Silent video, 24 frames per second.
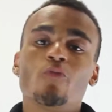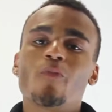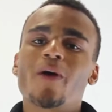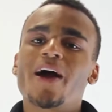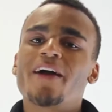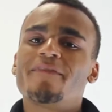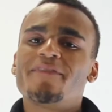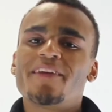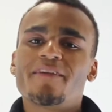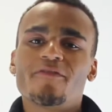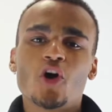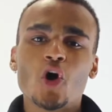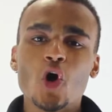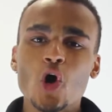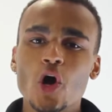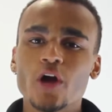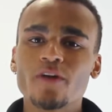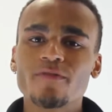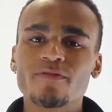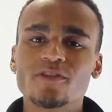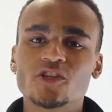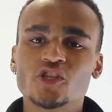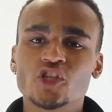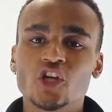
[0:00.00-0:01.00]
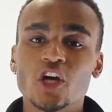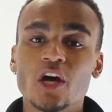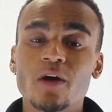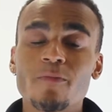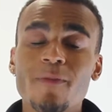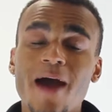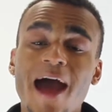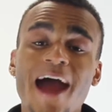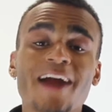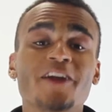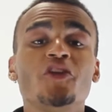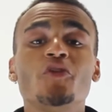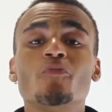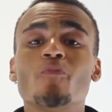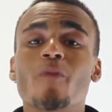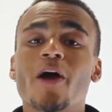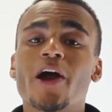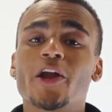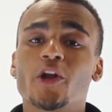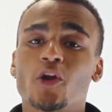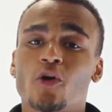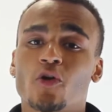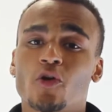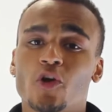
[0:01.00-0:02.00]
You might have never heard of the term and you
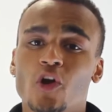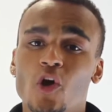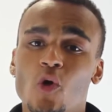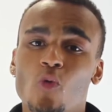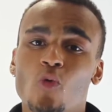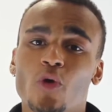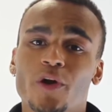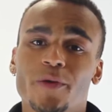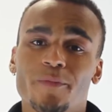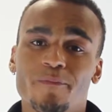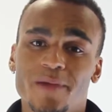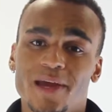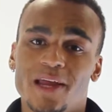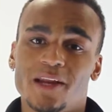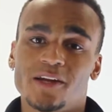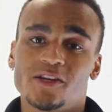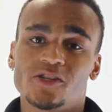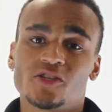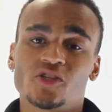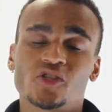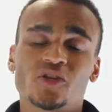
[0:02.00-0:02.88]
might not know what it means.